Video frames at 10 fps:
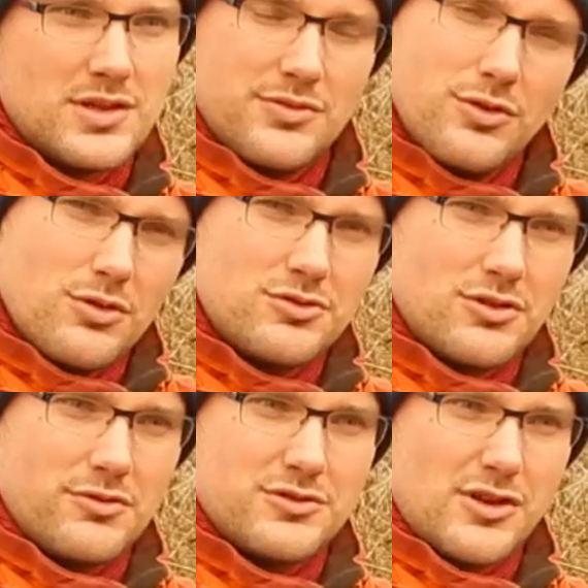the FYRO
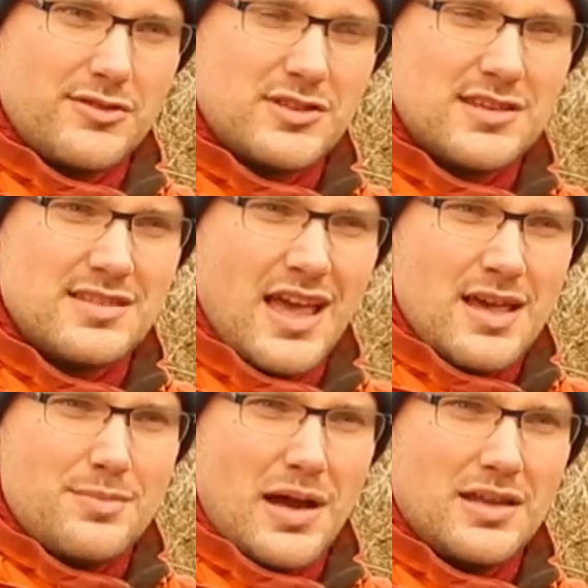stove solves this
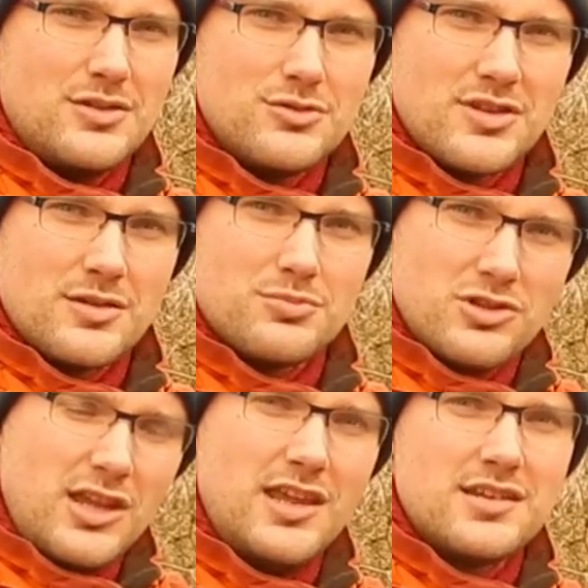by using
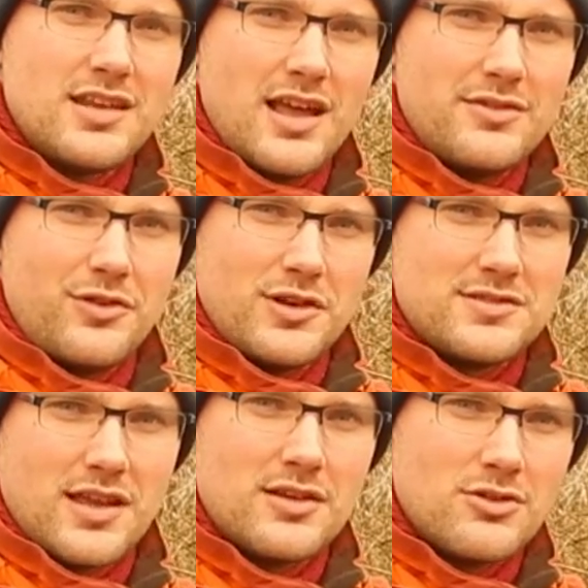preheated air for the
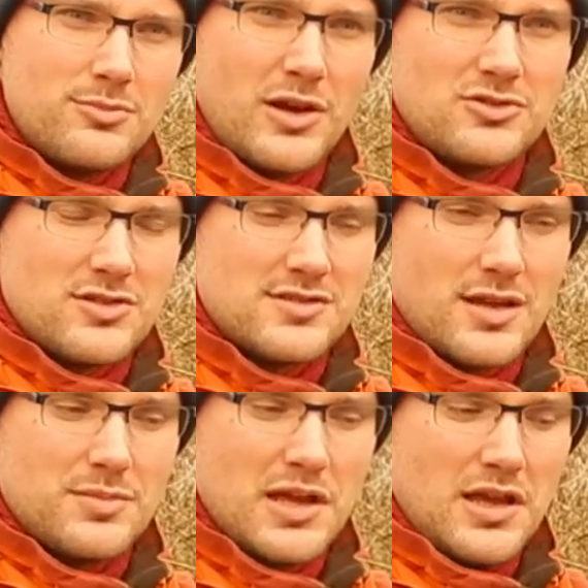second combustion
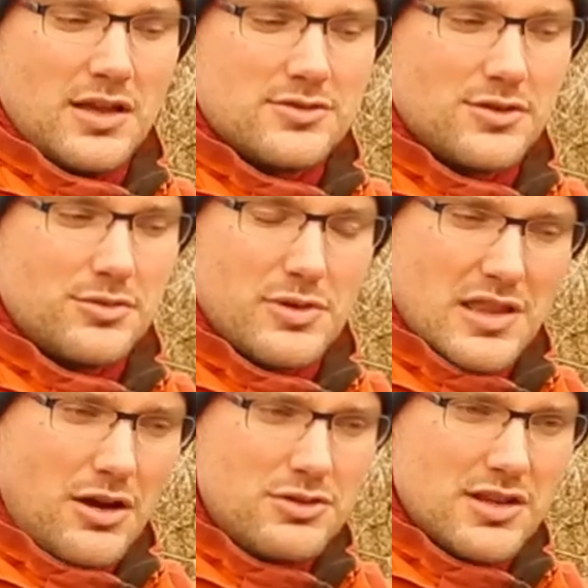step. So
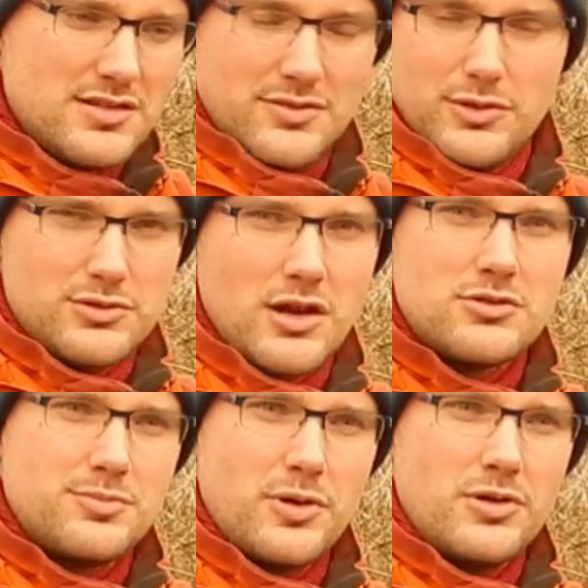without this, if we try
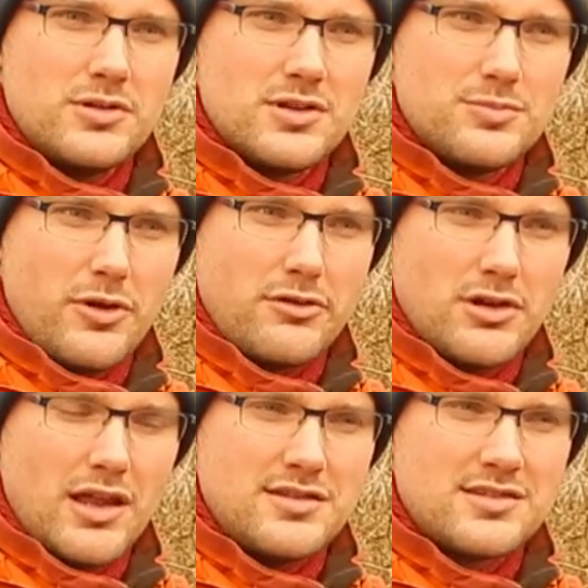to burn the
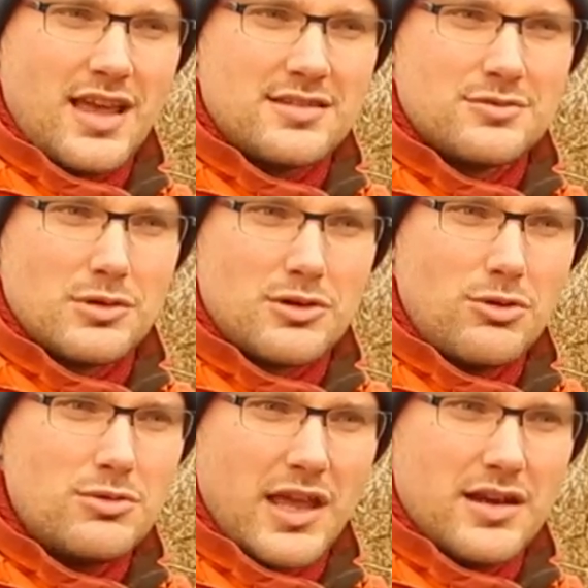pyrolysis gases with
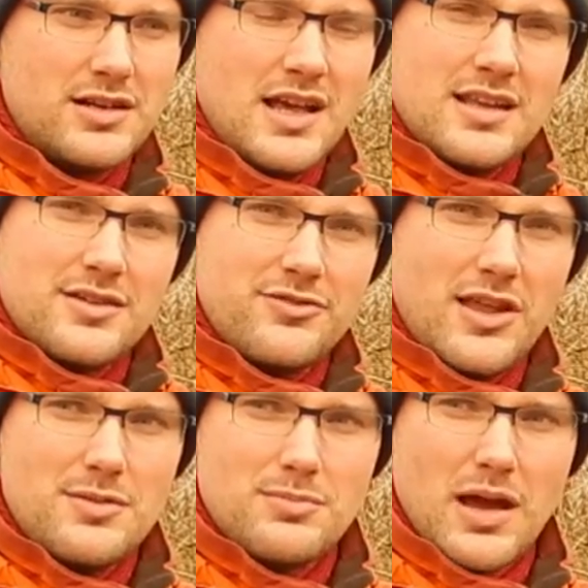cold air, the
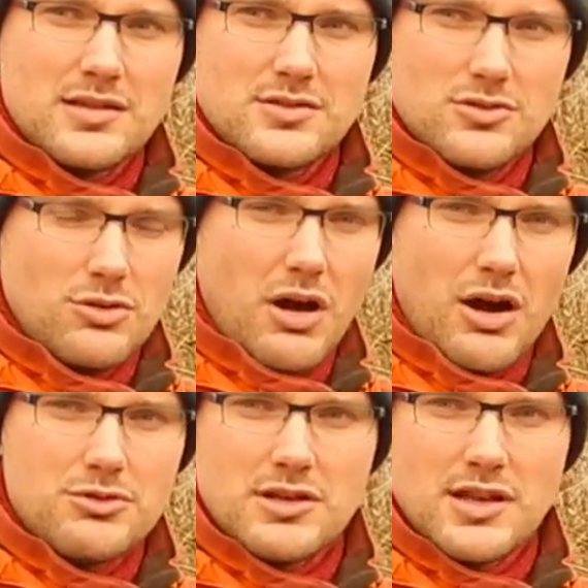flame might go
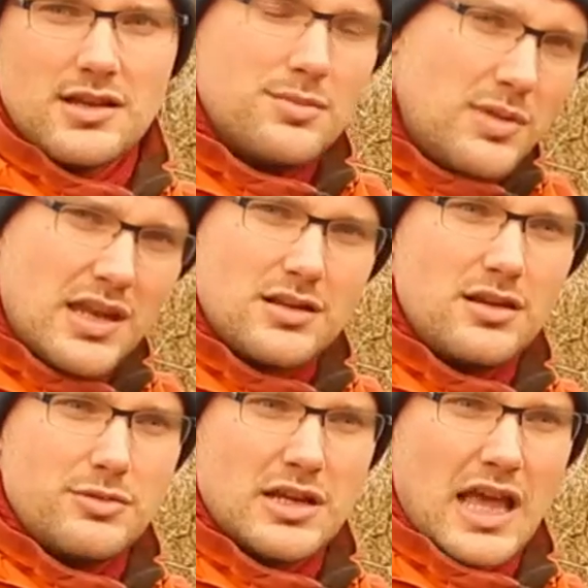out and then
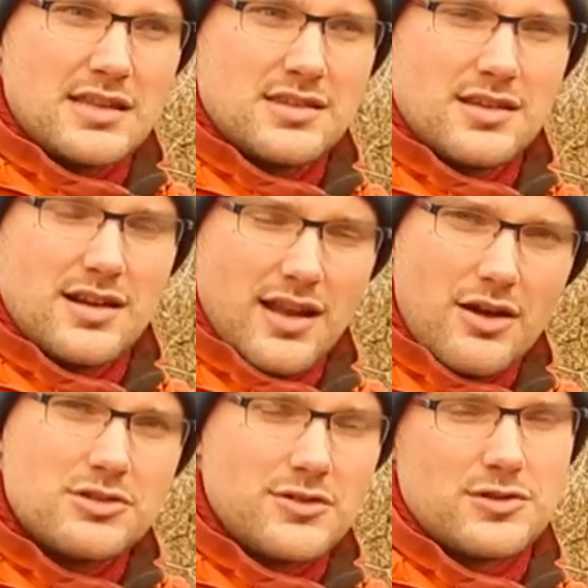immediately we get
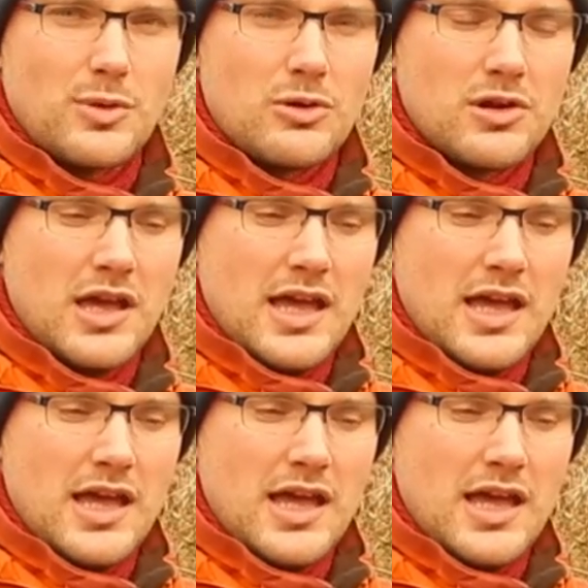clouds of smoke.